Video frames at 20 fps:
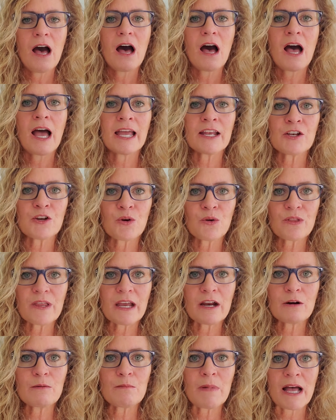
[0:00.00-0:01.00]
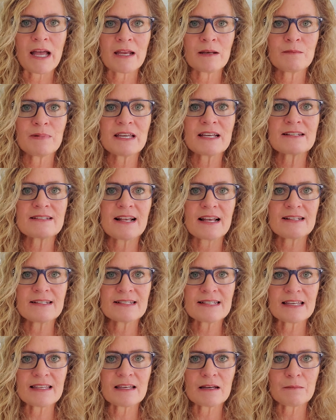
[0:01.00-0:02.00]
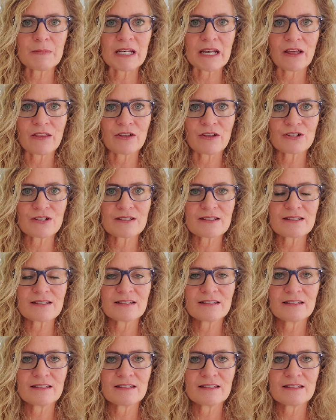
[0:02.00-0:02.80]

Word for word: I know they are mine because I see them in others.